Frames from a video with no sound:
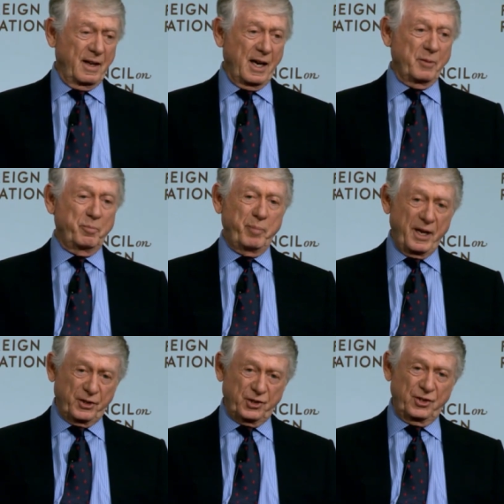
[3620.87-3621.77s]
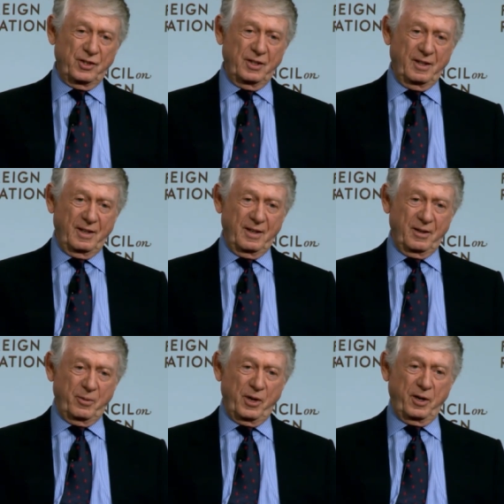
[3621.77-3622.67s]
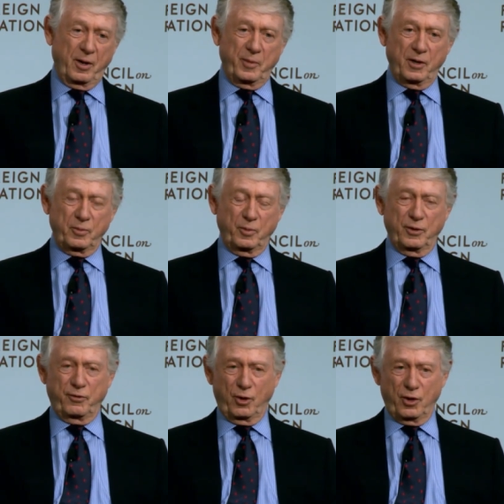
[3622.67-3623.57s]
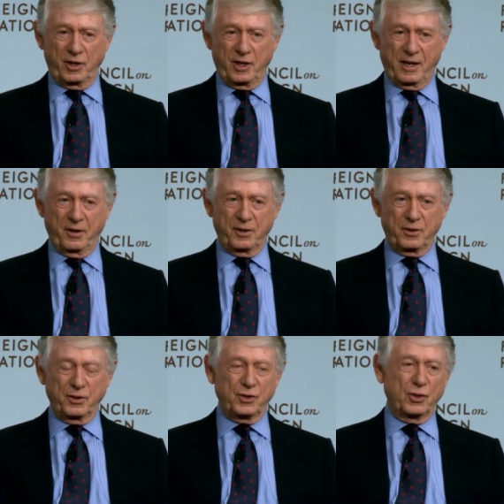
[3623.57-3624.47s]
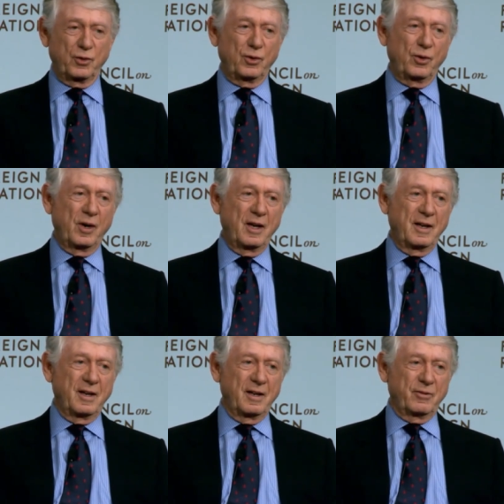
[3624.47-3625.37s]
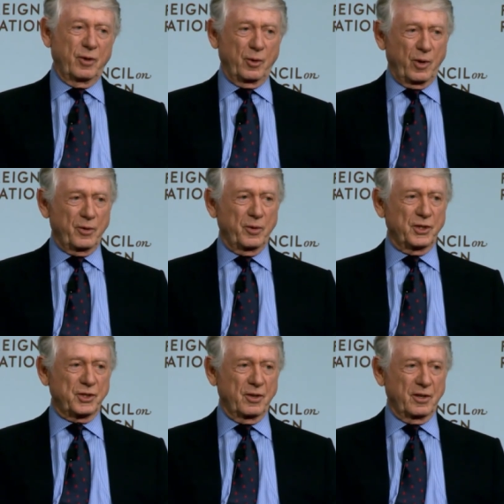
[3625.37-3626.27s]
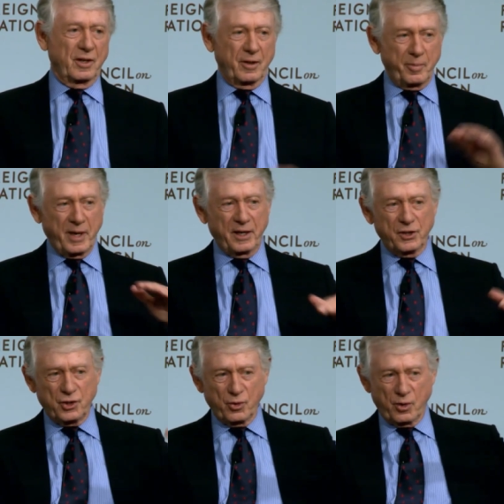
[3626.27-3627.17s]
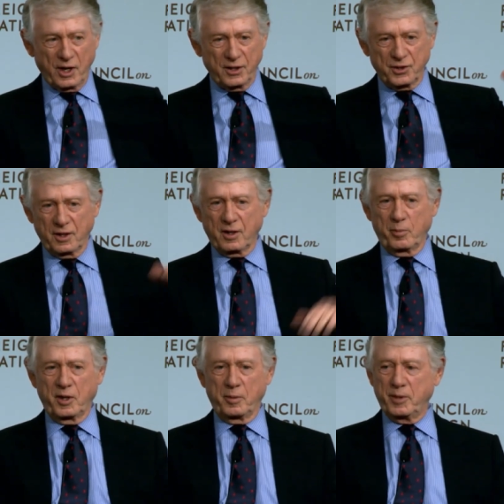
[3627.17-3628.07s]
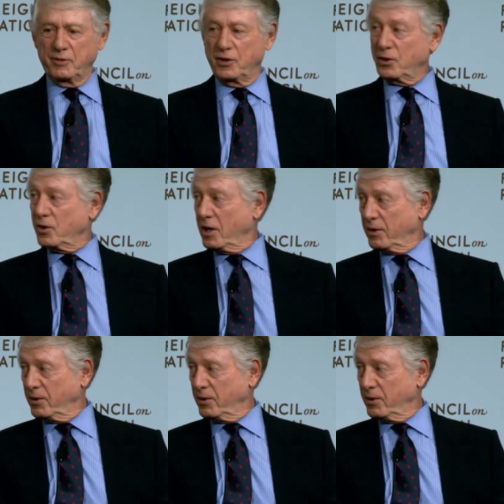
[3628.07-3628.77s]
At best, we come out with flawed characters who, for one reason or another, manage to rise a little bit above the crowd.